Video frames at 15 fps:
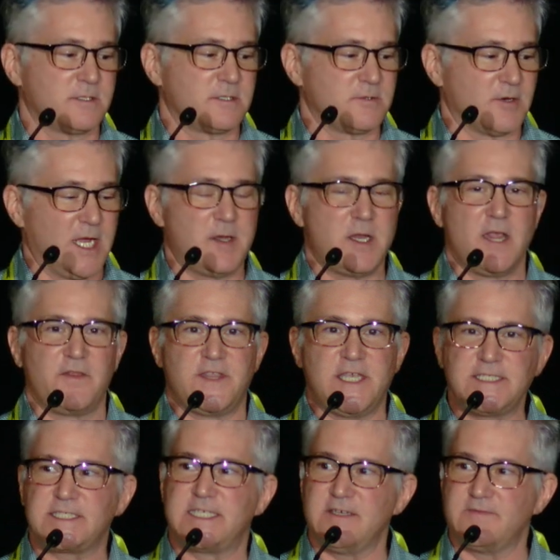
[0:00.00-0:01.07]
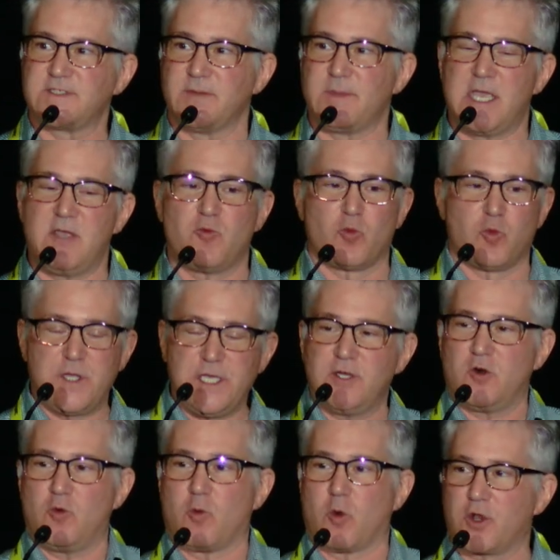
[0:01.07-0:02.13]
right? This gives them a
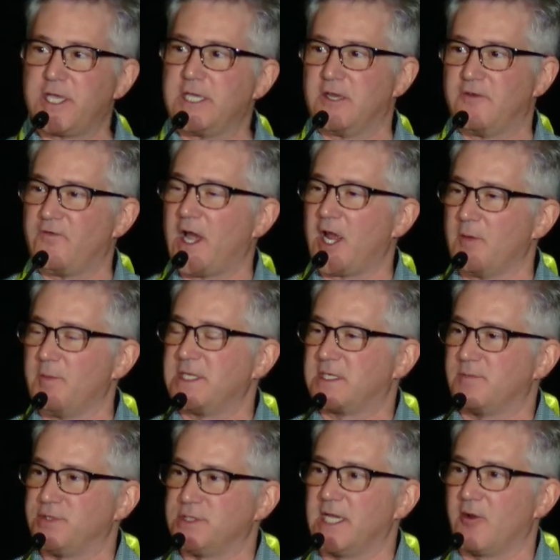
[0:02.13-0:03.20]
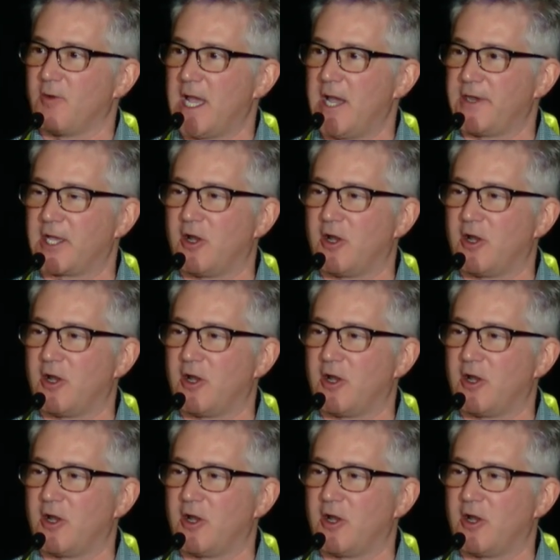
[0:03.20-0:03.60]
real working environment to play around.